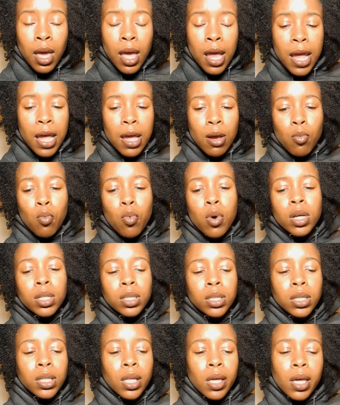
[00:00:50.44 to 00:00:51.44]
And
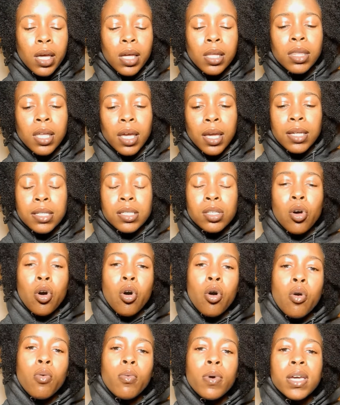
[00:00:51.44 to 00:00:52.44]
one thing that has
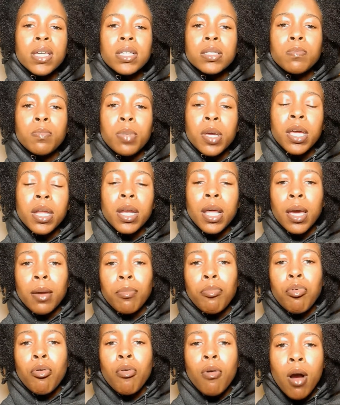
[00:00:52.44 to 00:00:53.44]
always been
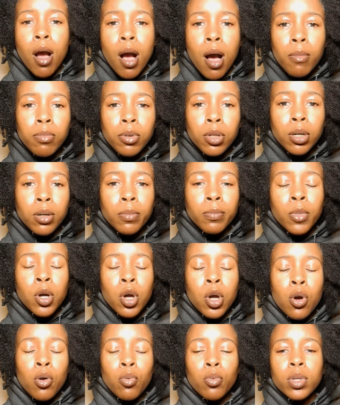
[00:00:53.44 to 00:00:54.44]
a problem
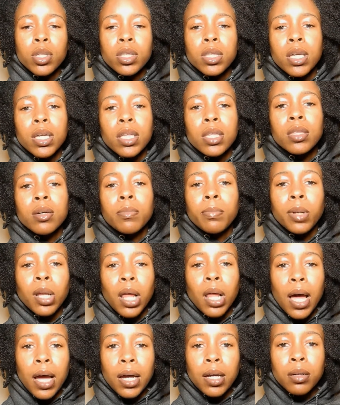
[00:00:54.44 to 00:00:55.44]
within the
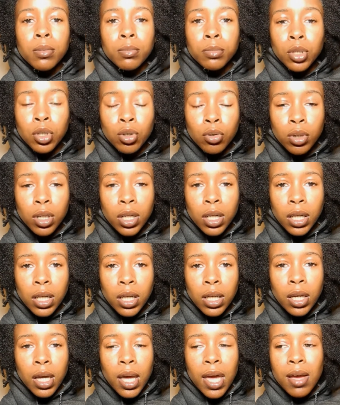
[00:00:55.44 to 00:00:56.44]
black
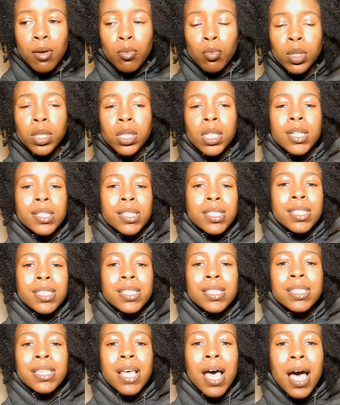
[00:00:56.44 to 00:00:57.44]
community and within
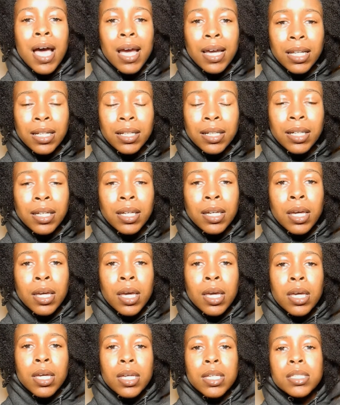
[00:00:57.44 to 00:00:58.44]
society
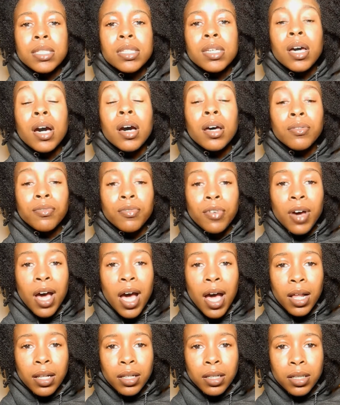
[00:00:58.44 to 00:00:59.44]
is gun
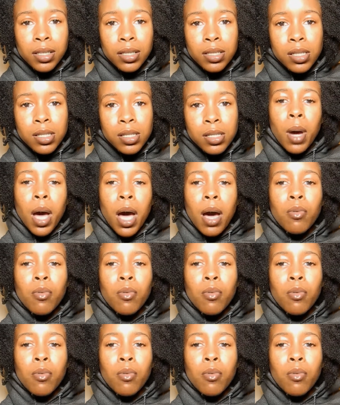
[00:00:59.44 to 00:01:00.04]
violence.